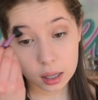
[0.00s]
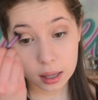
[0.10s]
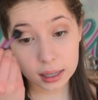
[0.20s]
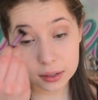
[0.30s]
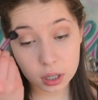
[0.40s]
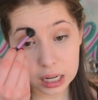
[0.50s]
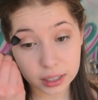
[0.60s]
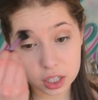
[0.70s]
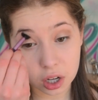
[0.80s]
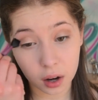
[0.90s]
It gives you kind of
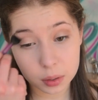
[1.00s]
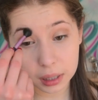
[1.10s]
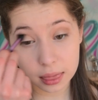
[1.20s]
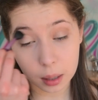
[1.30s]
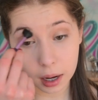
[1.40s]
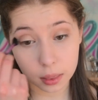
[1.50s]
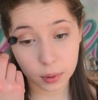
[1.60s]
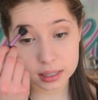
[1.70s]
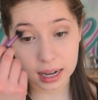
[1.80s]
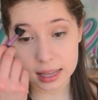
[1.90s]
like a softer blend than my other
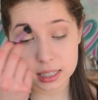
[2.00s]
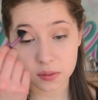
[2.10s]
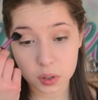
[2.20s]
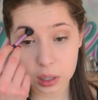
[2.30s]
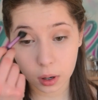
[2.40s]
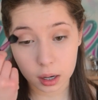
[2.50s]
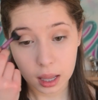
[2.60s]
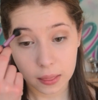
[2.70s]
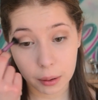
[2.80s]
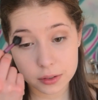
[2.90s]
one. It's like an Essence of Beauty one.
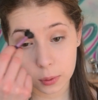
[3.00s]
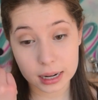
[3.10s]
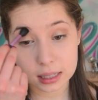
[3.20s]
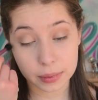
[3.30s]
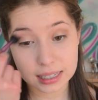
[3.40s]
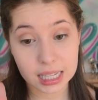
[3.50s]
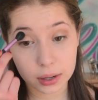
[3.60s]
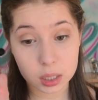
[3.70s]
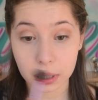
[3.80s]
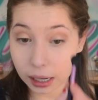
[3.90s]
That one's when I need some like
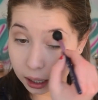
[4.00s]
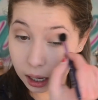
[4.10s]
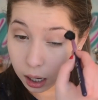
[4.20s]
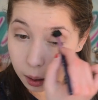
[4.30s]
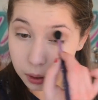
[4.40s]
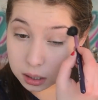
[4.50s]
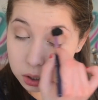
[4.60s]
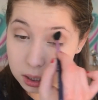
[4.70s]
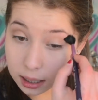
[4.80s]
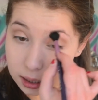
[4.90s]
serious blending. But this is
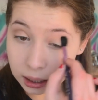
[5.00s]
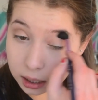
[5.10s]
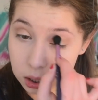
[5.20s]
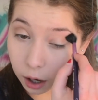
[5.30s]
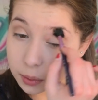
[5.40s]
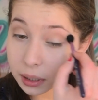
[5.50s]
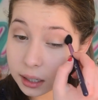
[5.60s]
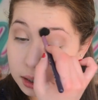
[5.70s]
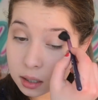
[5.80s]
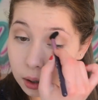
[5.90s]
just a nice, light, softer
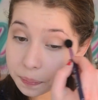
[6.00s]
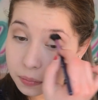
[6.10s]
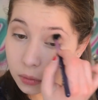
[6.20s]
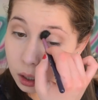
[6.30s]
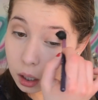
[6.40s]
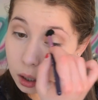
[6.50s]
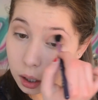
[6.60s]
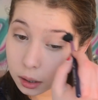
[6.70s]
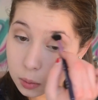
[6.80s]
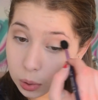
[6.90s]
blend, so
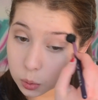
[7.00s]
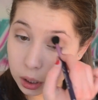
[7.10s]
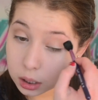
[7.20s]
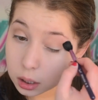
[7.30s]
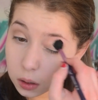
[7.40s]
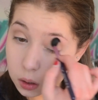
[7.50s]
this brush works.